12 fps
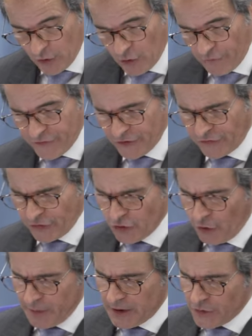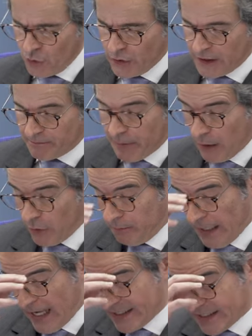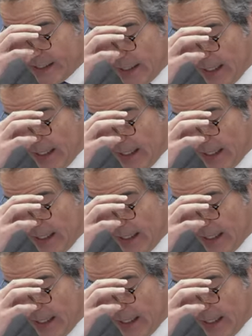of the Chernobyl nuclear power plant